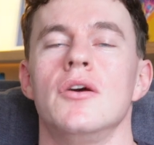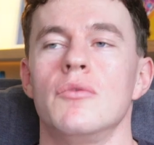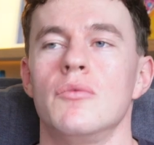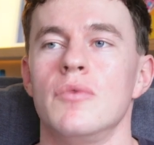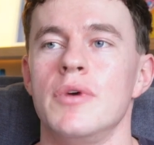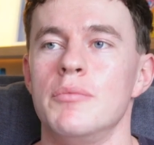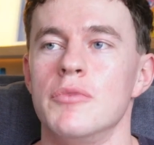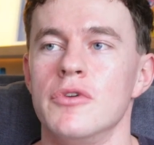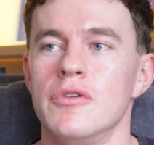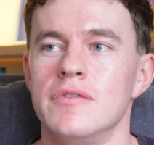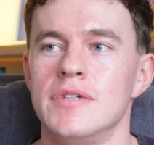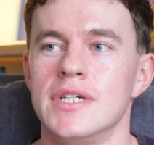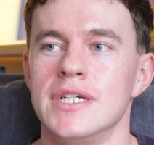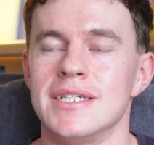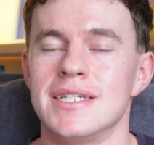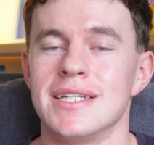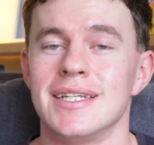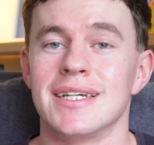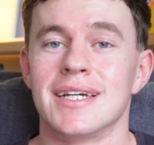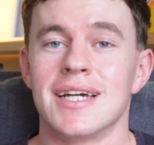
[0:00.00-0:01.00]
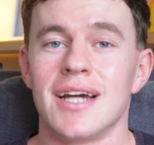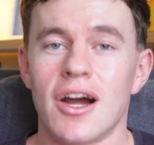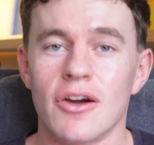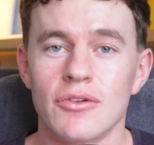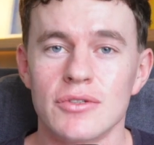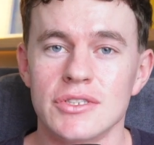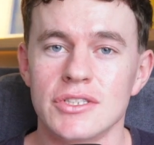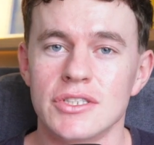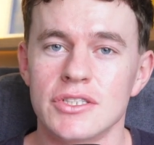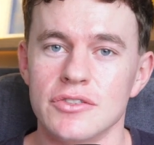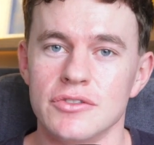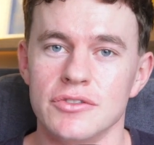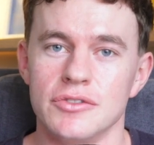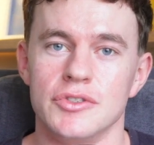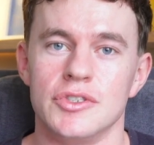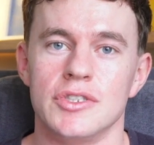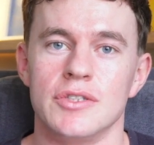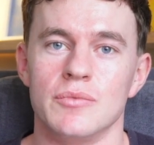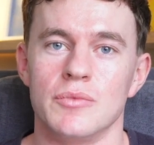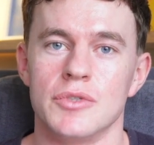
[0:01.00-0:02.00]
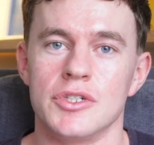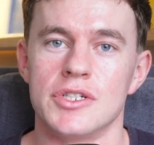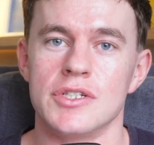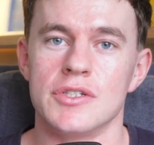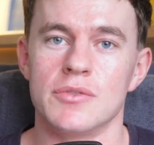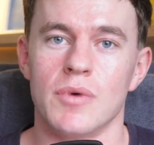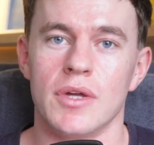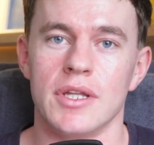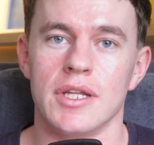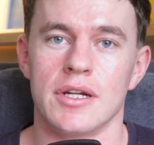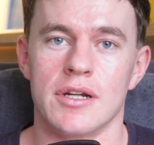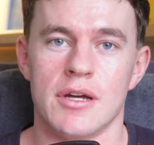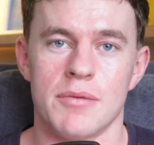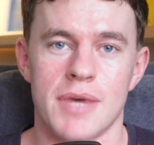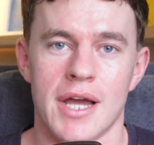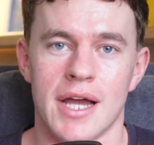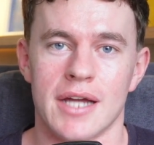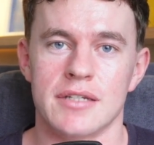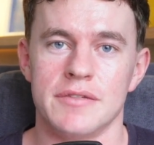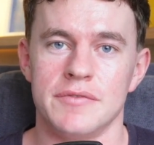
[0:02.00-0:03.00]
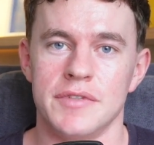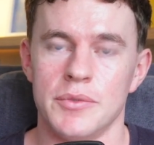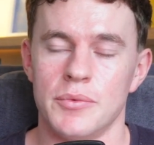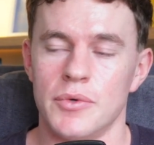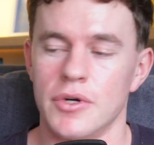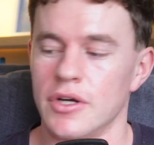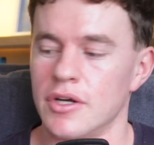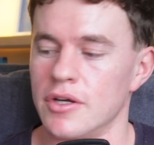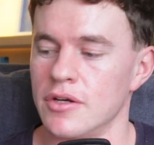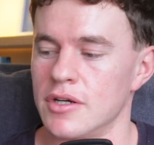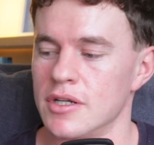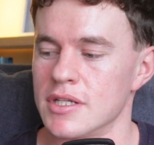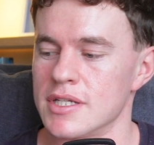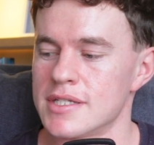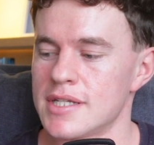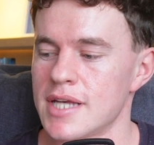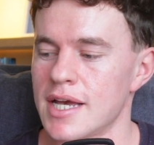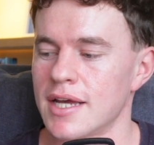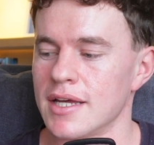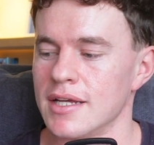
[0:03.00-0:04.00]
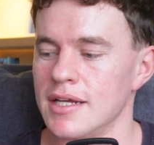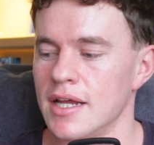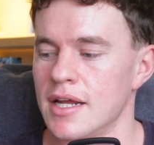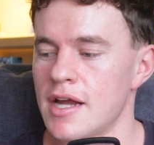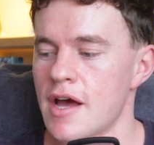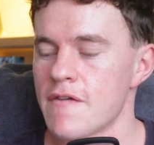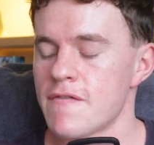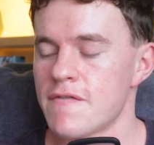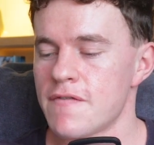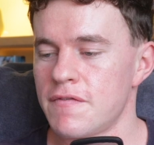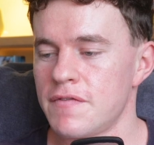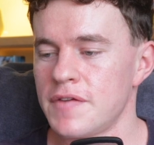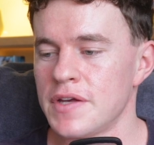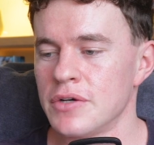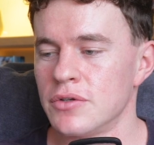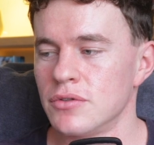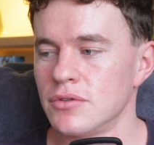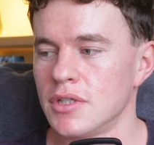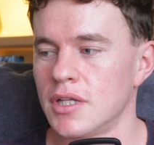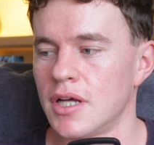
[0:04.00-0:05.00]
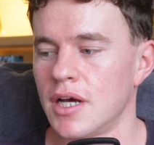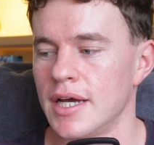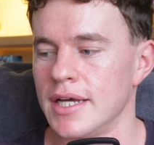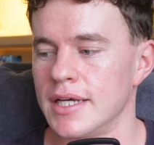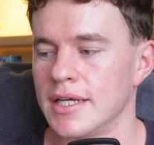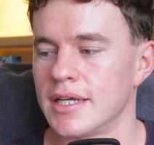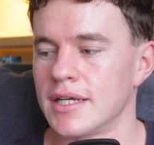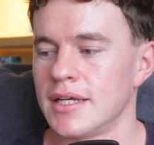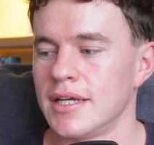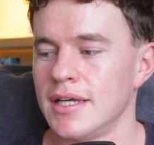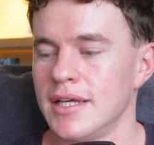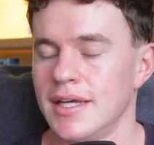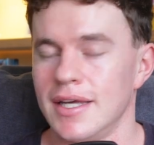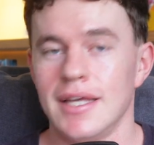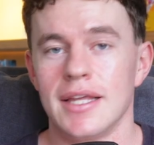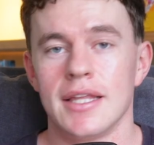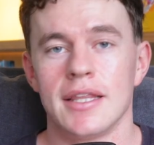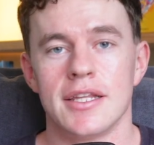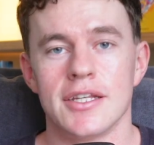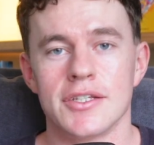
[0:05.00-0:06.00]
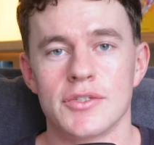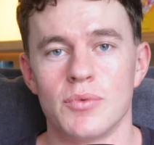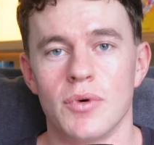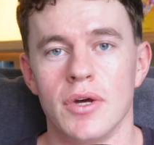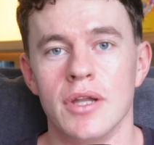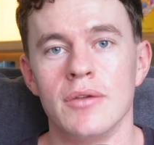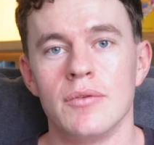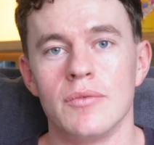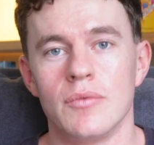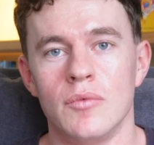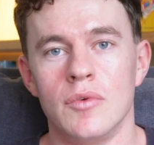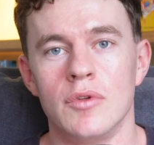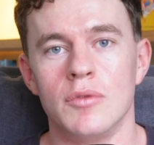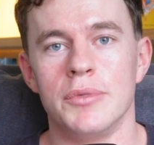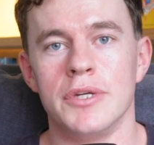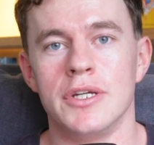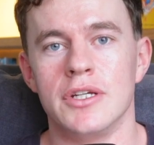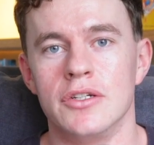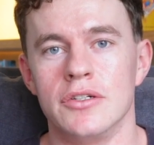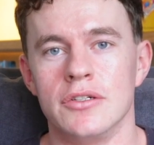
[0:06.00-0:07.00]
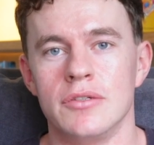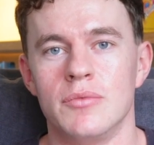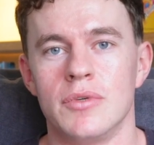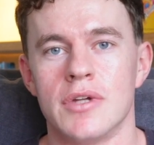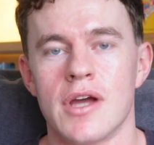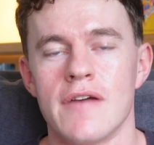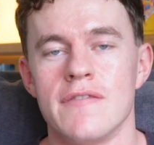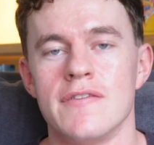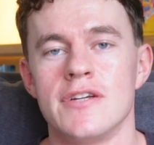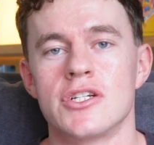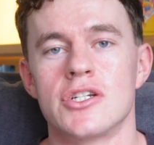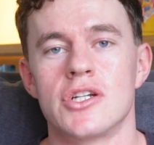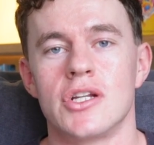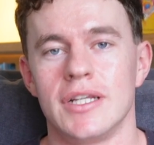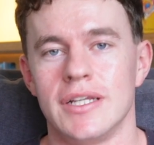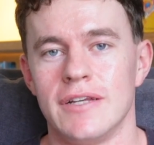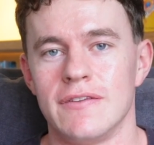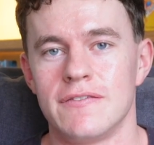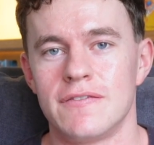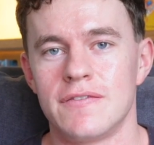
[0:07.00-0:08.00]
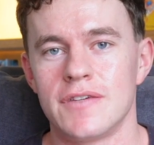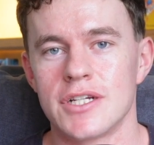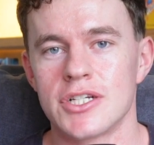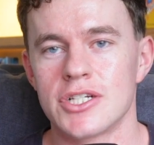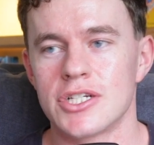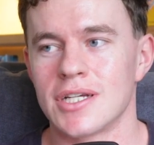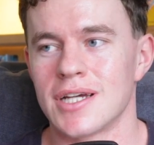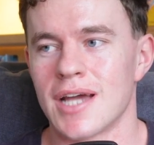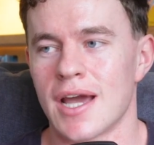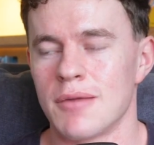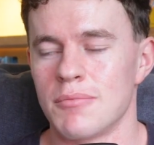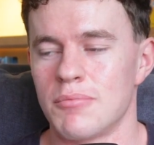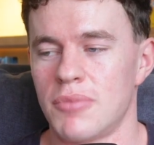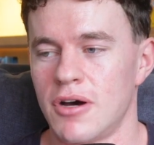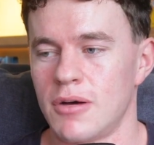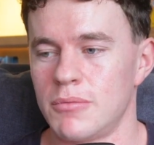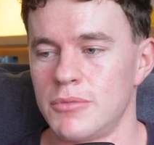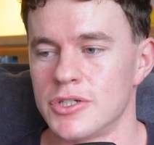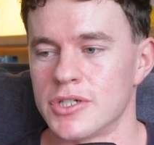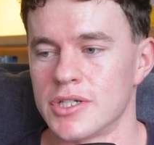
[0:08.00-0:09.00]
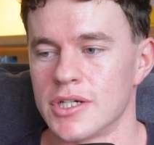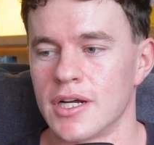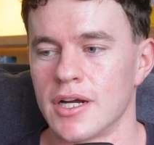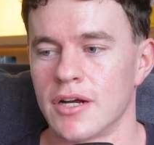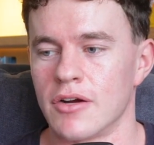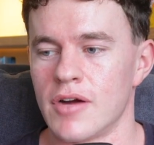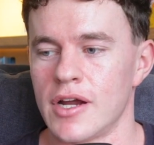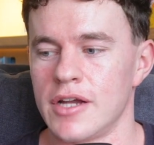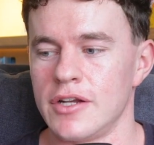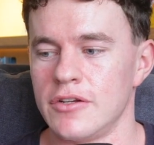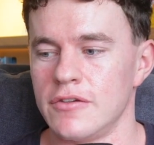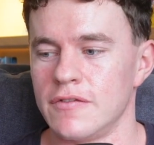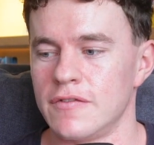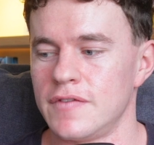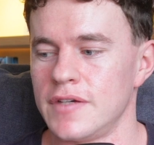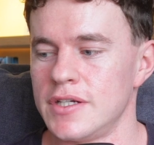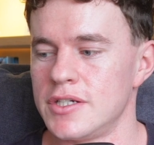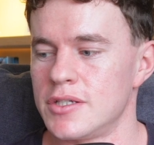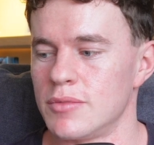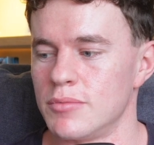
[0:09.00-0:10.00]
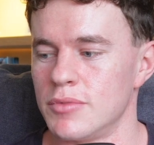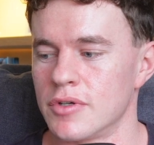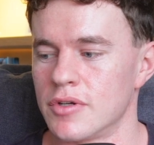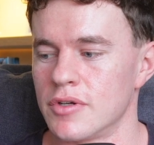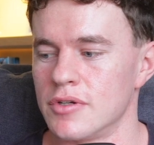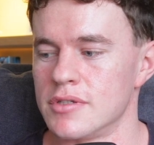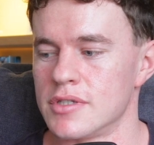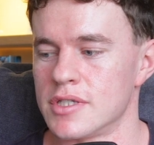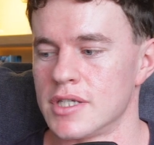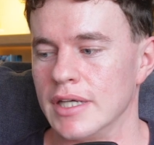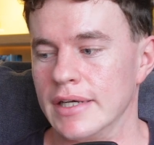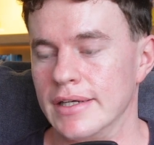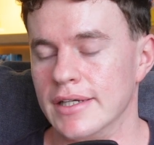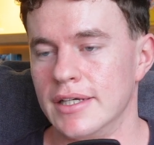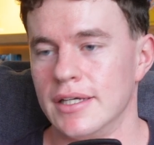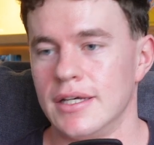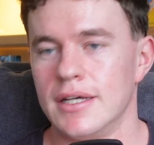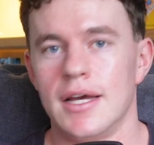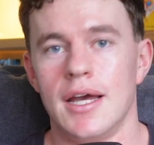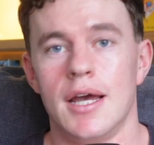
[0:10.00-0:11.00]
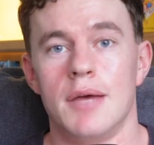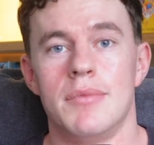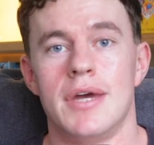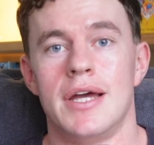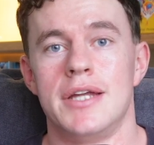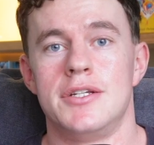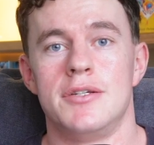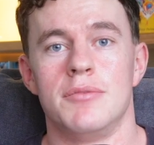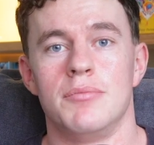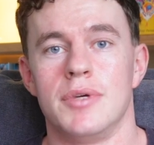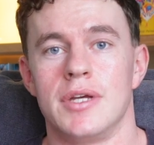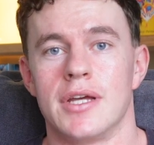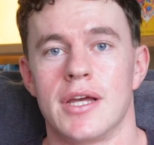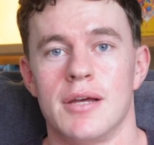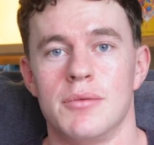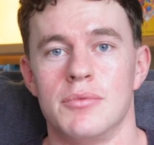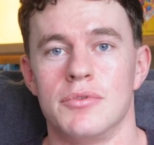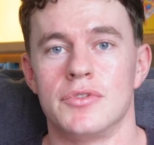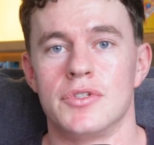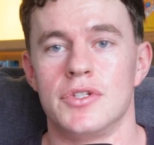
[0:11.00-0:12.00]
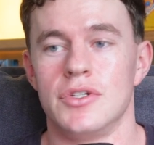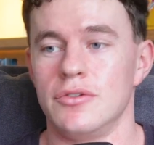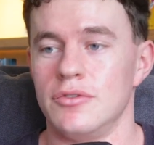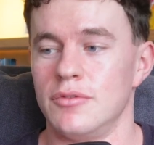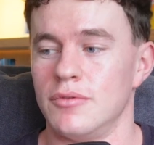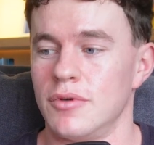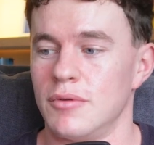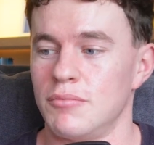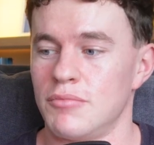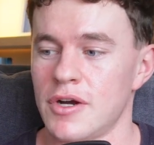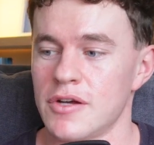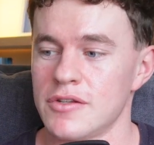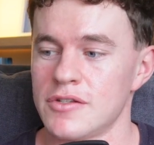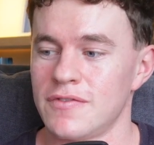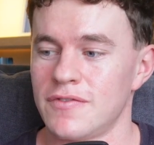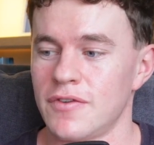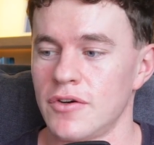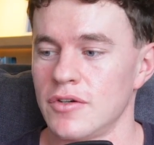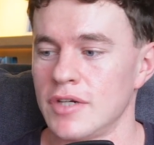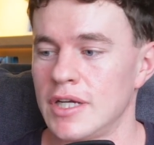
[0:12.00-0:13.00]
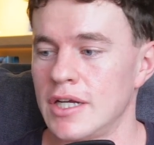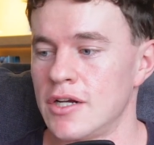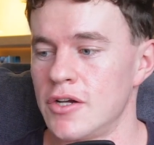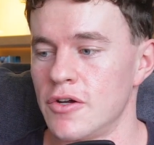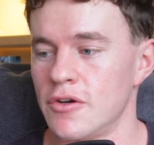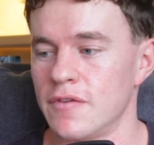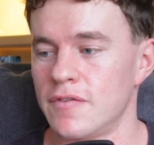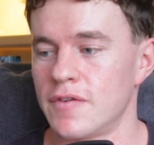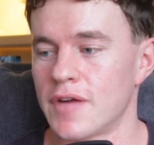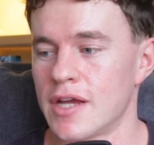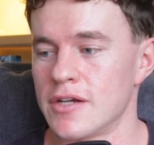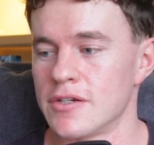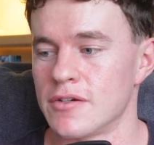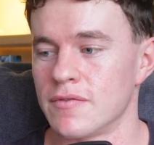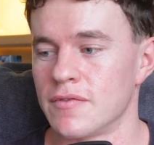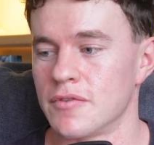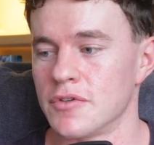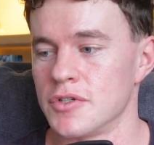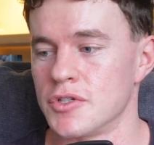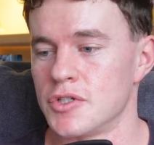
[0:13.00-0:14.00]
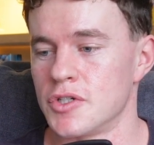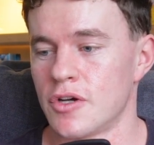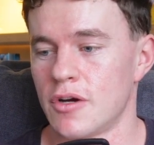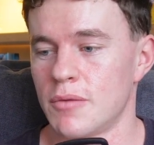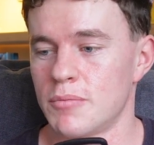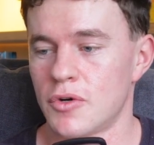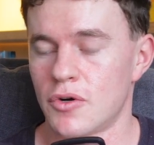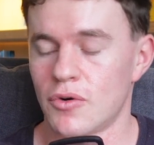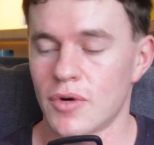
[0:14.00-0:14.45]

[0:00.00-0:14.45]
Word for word: we moved into the current solution, which is one that I'm actively working on at the second, and I feel like this one will be good when I eventually finish it and publish it, a great new feature, because imagine being able to browse your phone, get a notification for a job,